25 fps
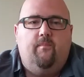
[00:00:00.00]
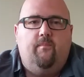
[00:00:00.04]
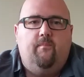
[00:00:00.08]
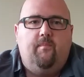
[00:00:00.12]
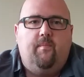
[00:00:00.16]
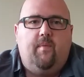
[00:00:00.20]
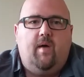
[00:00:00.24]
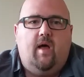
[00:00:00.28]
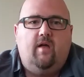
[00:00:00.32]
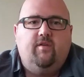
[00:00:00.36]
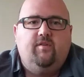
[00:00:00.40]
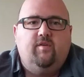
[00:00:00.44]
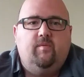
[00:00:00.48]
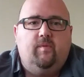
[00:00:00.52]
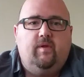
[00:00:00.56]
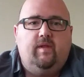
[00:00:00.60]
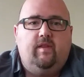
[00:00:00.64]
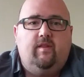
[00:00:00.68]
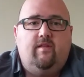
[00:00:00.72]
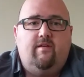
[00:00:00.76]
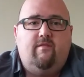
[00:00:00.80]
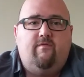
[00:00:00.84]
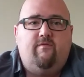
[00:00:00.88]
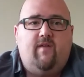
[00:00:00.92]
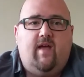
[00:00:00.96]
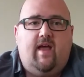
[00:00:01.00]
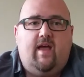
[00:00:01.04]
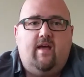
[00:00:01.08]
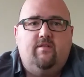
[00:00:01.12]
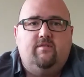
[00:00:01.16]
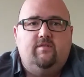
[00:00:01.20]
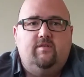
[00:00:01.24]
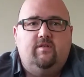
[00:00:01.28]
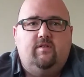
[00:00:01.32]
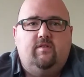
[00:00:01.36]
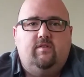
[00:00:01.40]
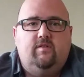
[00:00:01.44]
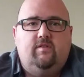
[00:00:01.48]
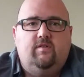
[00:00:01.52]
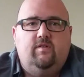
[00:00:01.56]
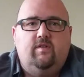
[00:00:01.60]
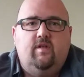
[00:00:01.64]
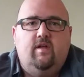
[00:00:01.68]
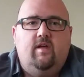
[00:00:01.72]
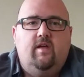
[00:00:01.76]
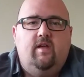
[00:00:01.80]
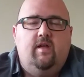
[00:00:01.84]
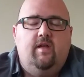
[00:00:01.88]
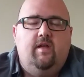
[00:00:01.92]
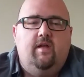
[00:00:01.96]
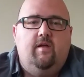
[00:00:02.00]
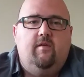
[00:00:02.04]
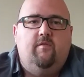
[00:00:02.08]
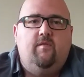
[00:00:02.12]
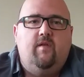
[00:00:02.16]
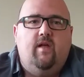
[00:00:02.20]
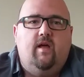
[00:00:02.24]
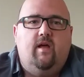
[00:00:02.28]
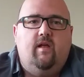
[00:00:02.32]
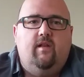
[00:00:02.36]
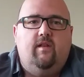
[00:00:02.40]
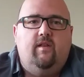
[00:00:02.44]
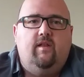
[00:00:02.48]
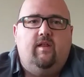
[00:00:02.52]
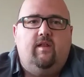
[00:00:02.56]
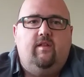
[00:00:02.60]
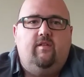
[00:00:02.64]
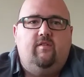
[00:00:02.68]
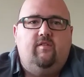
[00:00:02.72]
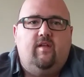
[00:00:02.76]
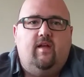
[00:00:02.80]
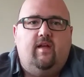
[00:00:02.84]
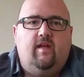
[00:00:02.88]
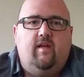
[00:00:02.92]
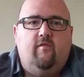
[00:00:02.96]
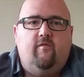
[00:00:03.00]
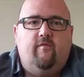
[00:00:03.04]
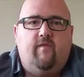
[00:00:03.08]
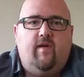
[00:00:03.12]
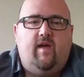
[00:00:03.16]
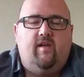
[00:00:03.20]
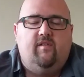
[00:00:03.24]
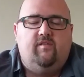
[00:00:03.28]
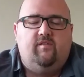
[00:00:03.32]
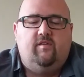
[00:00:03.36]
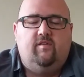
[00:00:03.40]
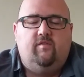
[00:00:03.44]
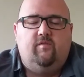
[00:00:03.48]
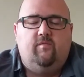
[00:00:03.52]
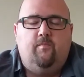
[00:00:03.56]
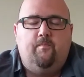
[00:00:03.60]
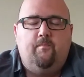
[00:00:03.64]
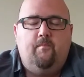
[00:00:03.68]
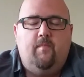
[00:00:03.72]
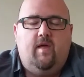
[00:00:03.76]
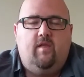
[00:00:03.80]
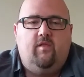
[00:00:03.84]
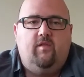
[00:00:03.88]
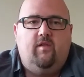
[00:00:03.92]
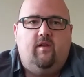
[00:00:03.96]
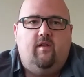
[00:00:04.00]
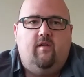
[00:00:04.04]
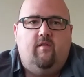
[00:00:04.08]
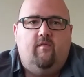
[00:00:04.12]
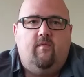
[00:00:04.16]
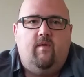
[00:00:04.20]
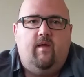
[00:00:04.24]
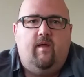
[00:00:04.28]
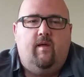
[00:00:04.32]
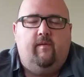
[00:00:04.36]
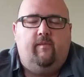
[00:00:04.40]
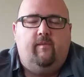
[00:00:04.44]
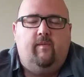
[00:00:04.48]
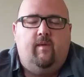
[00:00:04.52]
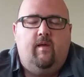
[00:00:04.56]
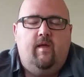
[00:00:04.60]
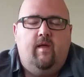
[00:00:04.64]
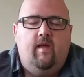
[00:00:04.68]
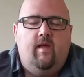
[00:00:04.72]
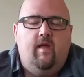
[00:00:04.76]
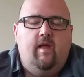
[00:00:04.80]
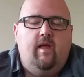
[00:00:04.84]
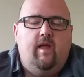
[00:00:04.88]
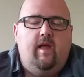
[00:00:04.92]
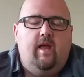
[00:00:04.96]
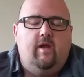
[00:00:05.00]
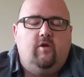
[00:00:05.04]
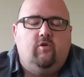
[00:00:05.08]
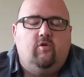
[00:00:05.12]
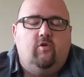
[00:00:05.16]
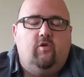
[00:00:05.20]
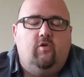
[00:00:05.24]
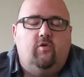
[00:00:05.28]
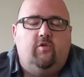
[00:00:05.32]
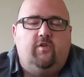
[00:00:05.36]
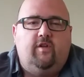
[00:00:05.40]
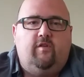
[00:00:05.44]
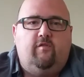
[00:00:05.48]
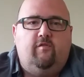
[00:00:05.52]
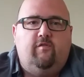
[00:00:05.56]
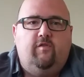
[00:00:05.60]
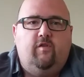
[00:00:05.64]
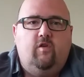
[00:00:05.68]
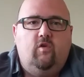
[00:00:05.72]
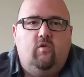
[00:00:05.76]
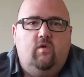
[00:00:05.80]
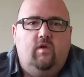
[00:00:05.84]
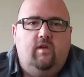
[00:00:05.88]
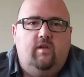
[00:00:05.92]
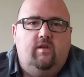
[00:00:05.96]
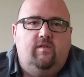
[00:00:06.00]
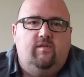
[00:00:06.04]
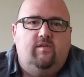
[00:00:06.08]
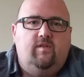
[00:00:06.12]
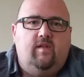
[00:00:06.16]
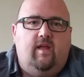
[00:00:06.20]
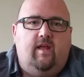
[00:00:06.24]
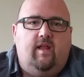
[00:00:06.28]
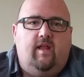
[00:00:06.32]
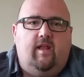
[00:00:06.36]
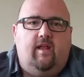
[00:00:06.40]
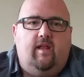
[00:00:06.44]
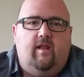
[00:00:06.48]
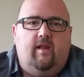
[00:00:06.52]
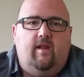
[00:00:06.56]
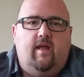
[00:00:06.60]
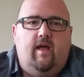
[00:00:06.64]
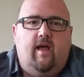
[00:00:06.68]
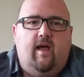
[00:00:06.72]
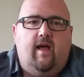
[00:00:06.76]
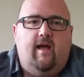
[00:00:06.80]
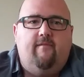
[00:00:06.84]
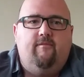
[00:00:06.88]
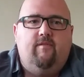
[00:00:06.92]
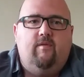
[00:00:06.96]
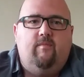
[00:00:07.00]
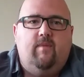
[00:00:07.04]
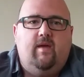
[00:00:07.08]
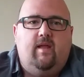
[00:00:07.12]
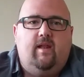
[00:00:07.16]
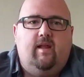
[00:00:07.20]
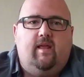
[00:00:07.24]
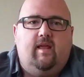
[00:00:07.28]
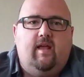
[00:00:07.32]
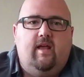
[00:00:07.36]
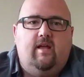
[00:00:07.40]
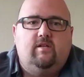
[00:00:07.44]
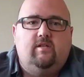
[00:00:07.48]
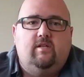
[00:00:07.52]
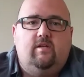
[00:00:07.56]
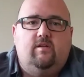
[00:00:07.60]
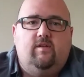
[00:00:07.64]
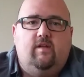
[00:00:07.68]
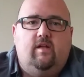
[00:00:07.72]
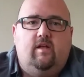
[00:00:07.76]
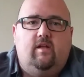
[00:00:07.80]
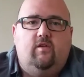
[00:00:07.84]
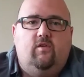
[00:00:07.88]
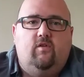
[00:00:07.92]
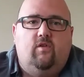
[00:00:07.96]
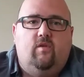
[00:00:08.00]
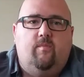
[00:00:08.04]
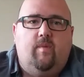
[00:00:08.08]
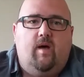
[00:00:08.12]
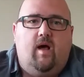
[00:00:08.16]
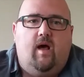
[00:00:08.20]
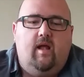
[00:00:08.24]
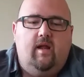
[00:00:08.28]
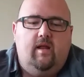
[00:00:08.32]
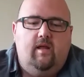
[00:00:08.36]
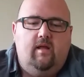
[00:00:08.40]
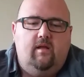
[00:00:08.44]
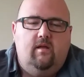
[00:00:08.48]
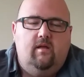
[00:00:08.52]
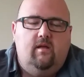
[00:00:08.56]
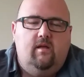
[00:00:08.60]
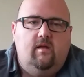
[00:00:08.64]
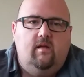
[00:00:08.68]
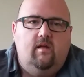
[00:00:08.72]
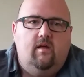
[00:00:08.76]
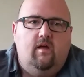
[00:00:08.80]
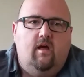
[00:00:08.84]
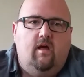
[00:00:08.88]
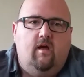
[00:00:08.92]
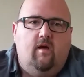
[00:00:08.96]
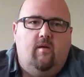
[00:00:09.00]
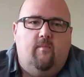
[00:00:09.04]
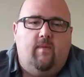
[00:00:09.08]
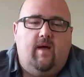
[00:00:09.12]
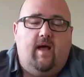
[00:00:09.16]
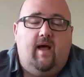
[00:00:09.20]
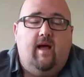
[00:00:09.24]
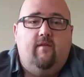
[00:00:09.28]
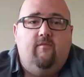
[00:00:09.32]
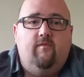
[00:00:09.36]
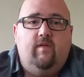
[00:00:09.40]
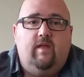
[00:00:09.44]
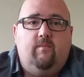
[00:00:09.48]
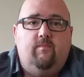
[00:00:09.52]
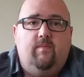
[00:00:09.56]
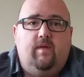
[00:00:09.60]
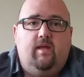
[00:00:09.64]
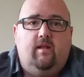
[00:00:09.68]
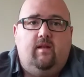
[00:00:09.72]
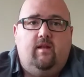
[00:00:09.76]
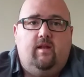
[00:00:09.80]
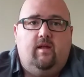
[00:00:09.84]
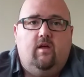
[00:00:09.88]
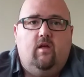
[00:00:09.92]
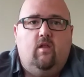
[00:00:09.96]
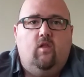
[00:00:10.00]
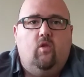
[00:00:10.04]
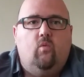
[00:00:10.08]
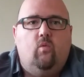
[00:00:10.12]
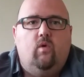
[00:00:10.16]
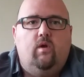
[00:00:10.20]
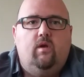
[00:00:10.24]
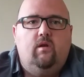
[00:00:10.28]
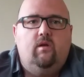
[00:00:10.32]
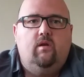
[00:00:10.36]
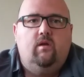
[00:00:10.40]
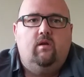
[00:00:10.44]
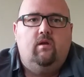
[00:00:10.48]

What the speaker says: possibly the fastest, if not the second fastest method of introducing fluids and IV medications into the body, IV being the other one.